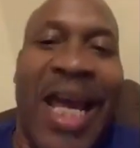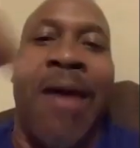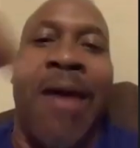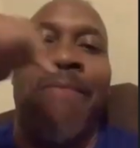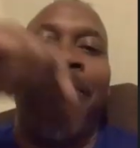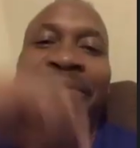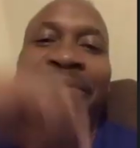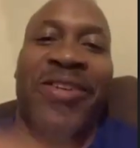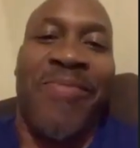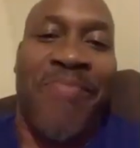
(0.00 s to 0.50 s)

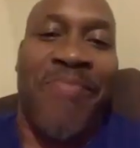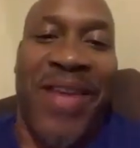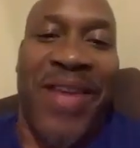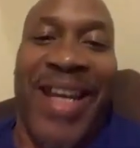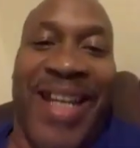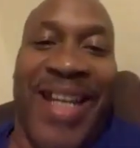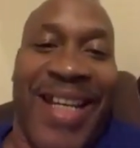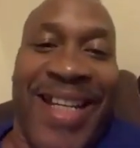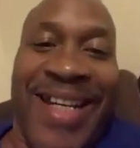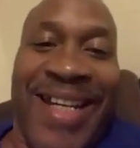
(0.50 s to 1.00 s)
and put it
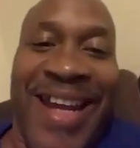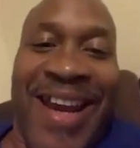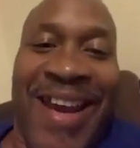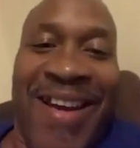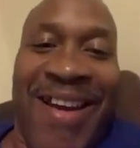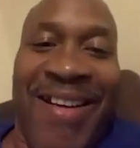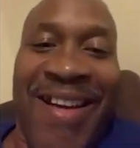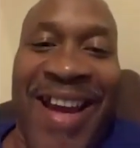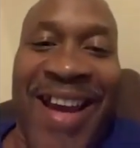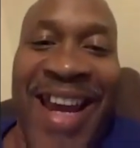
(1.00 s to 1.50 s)
back in
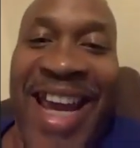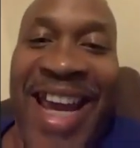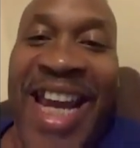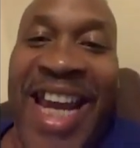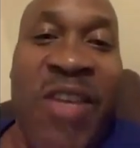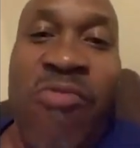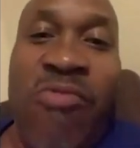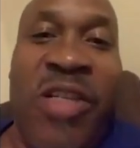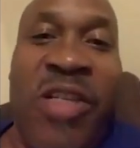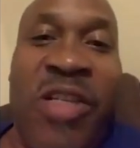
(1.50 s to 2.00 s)
there.
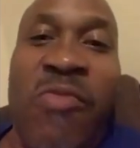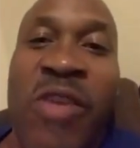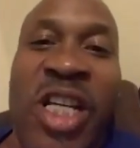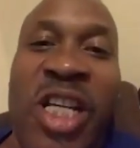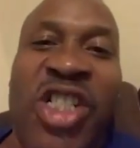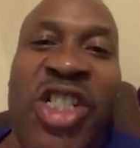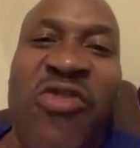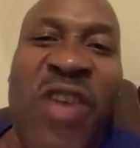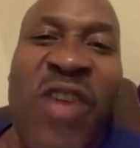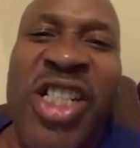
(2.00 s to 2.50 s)
And he wouldn't
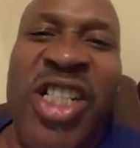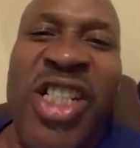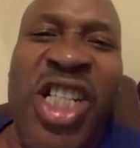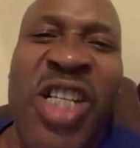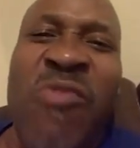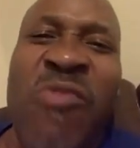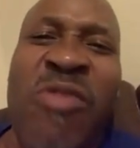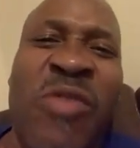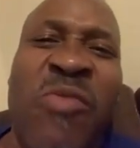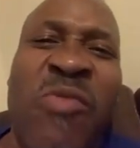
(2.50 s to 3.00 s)
wear dress.
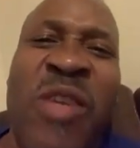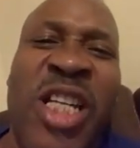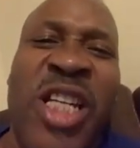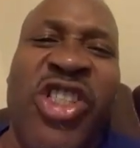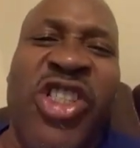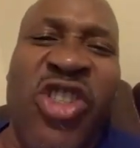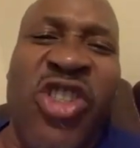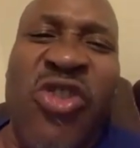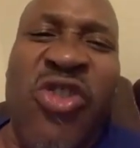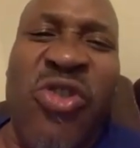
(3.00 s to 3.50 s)
He wouldn't wear
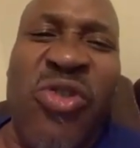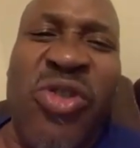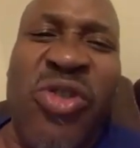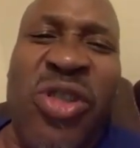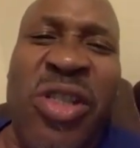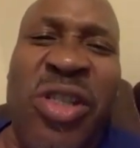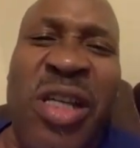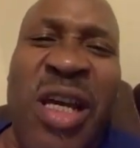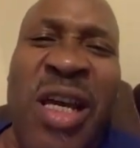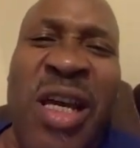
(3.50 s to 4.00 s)

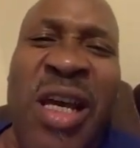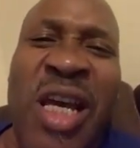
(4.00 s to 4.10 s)
suits.